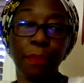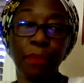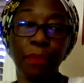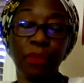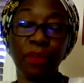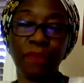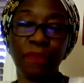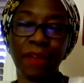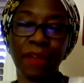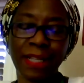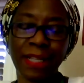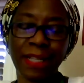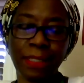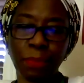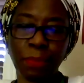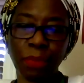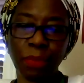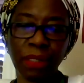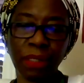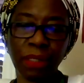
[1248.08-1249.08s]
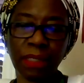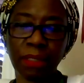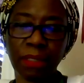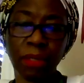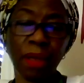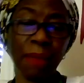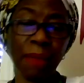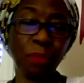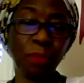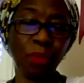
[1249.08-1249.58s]
revise books.
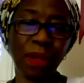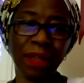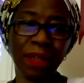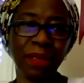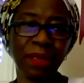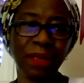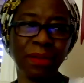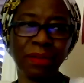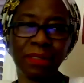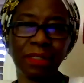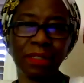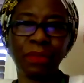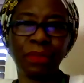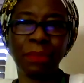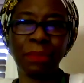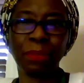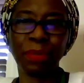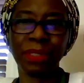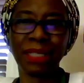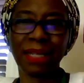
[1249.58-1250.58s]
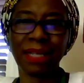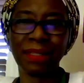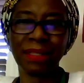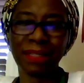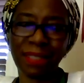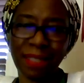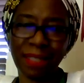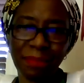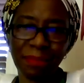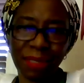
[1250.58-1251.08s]
So I'm working on different books at the
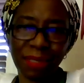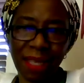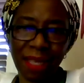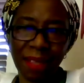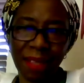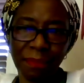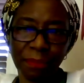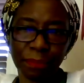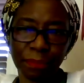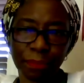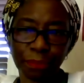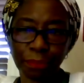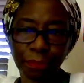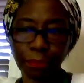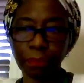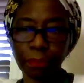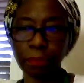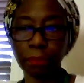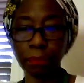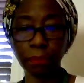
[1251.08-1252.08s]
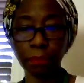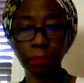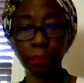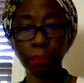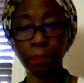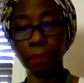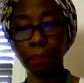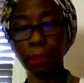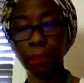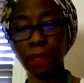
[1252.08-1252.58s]
same time.
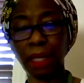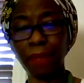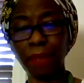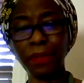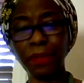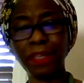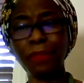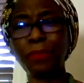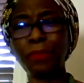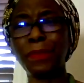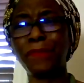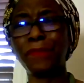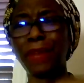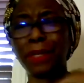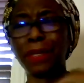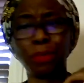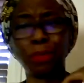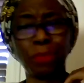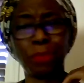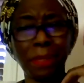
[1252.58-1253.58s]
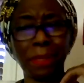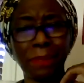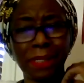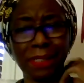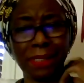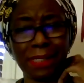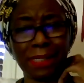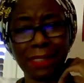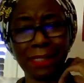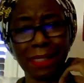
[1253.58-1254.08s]
And forgive me if I don't remember
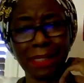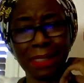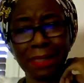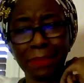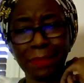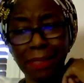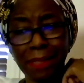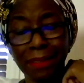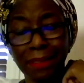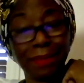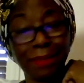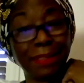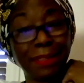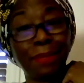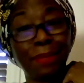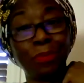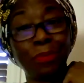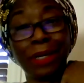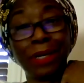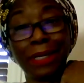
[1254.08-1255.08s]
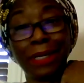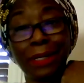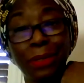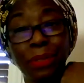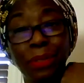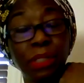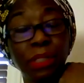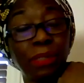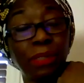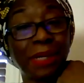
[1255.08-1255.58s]
details about it, because I'm working
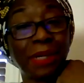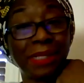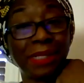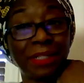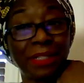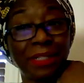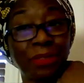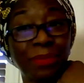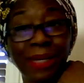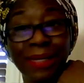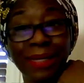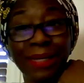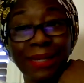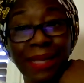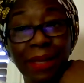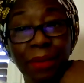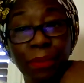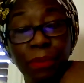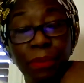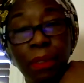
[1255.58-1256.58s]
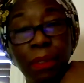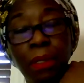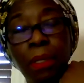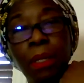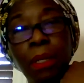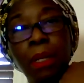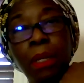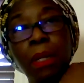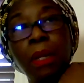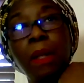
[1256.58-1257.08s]
on 2 others right
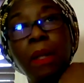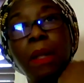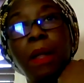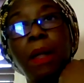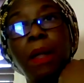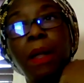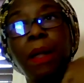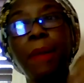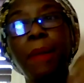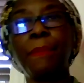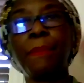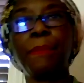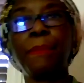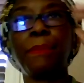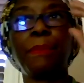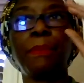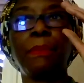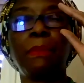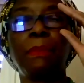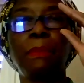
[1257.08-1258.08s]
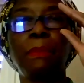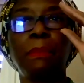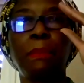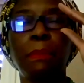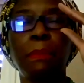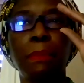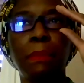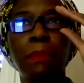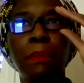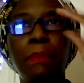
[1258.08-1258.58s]
now.
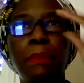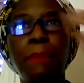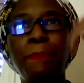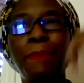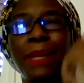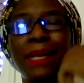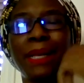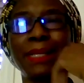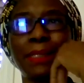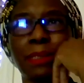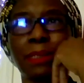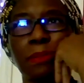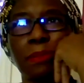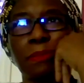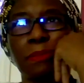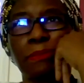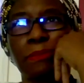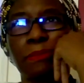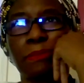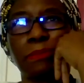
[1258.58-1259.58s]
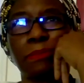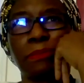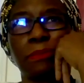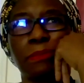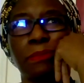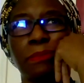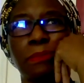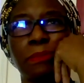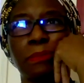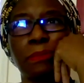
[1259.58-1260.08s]
But
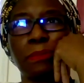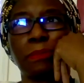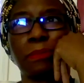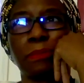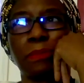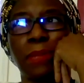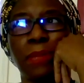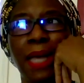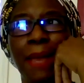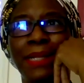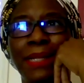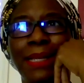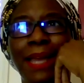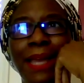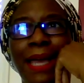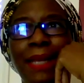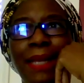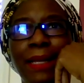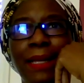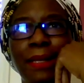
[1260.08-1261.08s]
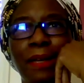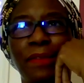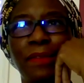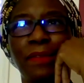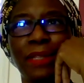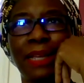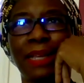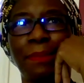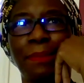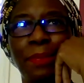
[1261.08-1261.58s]
I'm glad I
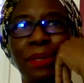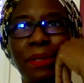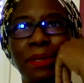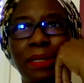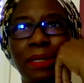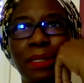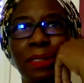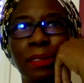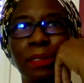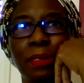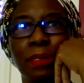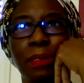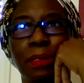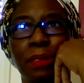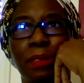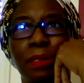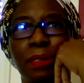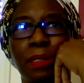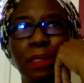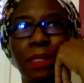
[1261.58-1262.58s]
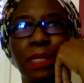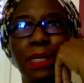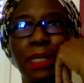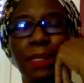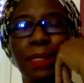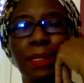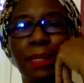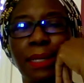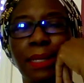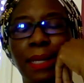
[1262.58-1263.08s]
covered that period
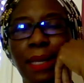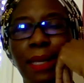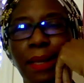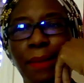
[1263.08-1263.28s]
in